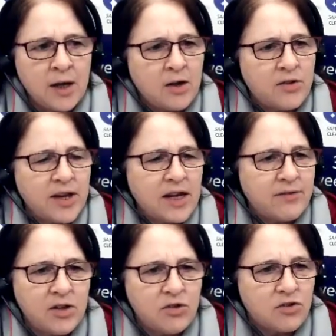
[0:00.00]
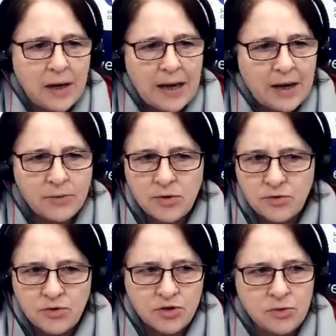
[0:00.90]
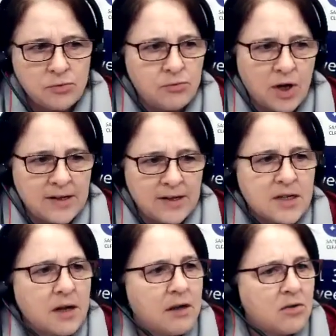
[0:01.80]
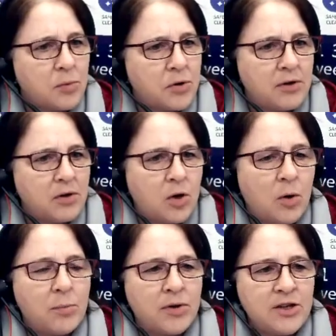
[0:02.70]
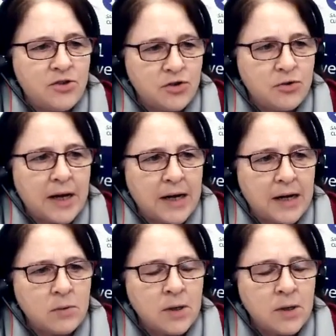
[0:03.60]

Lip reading: because they never used to allow you to do 90 nights on booking.com, but they do now.